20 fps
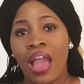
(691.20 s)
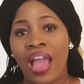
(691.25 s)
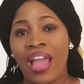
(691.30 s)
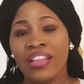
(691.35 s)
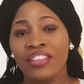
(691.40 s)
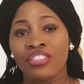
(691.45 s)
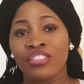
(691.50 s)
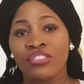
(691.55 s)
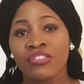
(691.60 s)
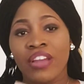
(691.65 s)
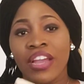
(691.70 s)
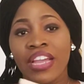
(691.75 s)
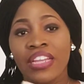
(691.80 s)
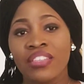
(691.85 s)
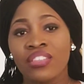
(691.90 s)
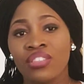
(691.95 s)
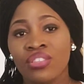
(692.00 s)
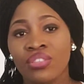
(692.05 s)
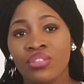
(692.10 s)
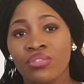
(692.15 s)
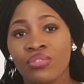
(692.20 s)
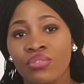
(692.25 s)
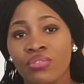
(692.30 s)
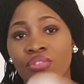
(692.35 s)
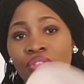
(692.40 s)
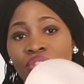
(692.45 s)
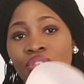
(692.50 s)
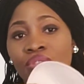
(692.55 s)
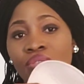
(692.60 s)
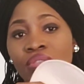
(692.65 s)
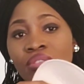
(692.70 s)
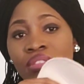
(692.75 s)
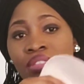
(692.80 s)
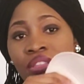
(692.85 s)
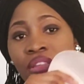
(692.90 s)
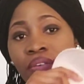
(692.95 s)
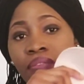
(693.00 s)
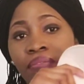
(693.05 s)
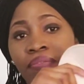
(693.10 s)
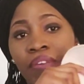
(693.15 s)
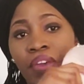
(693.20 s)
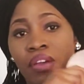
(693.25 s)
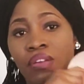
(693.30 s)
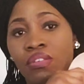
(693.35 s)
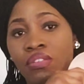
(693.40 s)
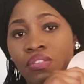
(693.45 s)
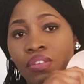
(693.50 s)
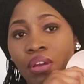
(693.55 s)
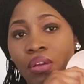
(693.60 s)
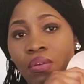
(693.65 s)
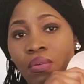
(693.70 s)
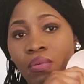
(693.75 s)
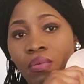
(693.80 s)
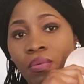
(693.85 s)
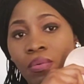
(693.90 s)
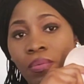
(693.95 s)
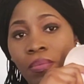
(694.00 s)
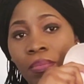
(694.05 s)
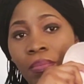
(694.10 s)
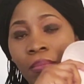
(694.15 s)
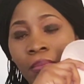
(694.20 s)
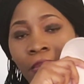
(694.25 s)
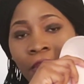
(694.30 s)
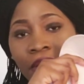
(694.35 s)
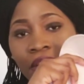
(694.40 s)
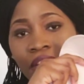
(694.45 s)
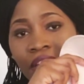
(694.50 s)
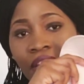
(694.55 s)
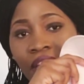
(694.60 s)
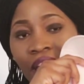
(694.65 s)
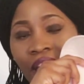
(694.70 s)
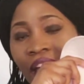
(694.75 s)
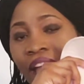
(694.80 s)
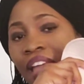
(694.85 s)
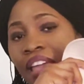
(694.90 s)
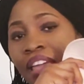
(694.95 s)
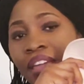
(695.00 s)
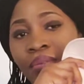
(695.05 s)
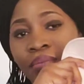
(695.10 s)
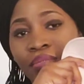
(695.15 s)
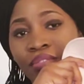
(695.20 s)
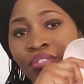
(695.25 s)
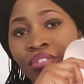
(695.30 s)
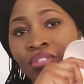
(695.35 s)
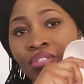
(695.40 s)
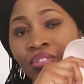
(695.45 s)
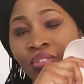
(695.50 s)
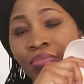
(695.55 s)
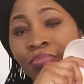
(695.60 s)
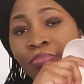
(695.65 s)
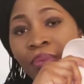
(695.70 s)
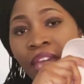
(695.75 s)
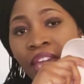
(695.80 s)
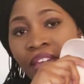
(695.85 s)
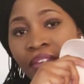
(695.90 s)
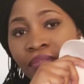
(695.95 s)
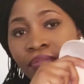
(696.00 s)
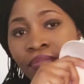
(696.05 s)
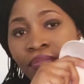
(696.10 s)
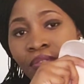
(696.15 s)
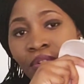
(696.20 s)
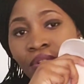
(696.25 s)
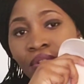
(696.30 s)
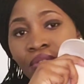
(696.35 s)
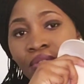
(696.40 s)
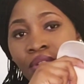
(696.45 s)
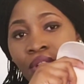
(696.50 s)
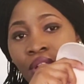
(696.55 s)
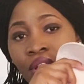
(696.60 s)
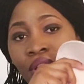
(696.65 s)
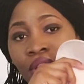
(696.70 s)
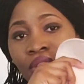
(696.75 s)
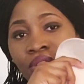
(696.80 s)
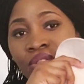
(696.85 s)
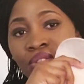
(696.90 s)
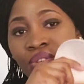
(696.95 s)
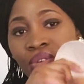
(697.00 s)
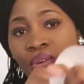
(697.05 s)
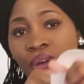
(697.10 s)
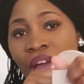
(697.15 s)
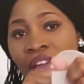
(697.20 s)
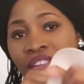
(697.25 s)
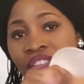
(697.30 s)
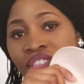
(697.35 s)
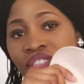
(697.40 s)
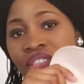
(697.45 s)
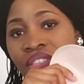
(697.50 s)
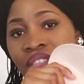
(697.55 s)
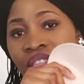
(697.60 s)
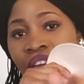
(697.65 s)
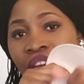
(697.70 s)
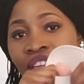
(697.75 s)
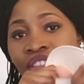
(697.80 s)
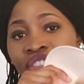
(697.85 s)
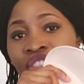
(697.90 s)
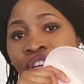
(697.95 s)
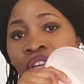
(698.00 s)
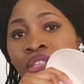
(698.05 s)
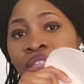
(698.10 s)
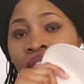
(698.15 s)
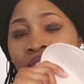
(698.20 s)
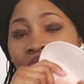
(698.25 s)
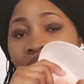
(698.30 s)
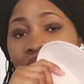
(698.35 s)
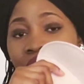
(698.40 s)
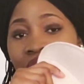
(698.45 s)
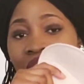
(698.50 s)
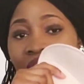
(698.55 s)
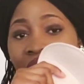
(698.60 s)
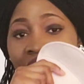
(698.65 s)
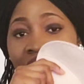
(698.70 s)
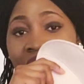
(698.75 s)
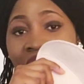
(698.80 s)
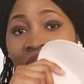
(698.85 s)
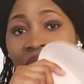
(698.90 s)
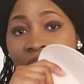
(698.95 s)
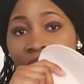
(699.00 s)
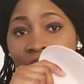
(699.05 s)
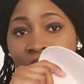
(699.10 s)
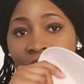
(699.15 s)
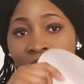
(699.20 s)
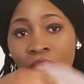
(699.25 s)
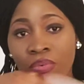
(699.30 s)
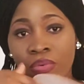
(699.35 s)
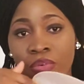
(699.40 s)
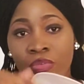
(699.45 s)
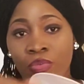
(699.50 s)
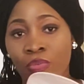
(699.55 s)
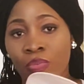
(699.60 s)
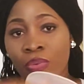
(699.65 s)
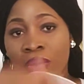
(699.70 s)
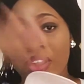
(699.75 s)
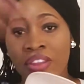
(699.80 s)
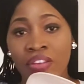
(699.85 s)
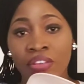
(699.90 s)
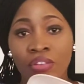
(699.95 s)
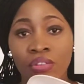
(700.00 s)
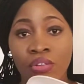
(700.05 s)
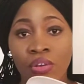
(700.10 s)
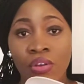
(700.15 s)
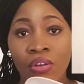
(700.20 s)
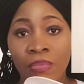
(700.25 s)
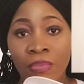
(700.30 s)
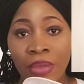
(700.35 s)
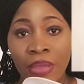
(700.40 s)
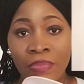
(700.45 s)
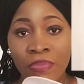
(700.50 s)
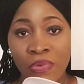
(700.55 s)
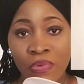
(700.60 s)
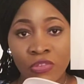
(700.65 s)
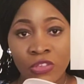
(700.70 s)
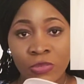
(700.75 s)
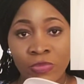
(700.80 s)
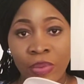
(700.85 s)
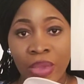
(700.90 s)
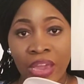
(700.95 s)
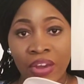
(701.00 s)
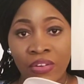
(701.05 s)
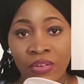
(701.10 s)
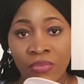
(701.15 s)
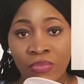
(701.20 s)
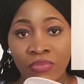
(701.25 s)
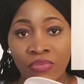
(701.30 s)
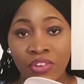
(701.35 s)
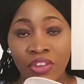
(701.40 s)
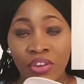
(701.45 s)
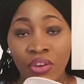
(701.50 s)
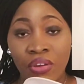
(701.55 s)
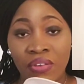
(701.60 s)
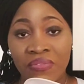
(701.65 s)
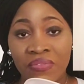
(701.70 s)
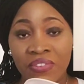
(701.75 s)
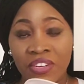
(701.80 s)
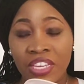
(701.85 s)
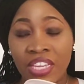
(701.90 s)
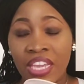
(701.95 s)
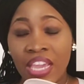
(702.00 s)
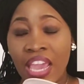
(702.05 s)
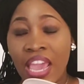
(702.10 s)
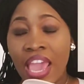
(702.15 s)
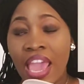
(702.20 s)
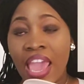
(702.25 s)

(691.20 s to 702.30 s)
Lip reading: I tried to use the Velcro, but it was too painful, so I just adjusted it as I went along my postpartum recovery,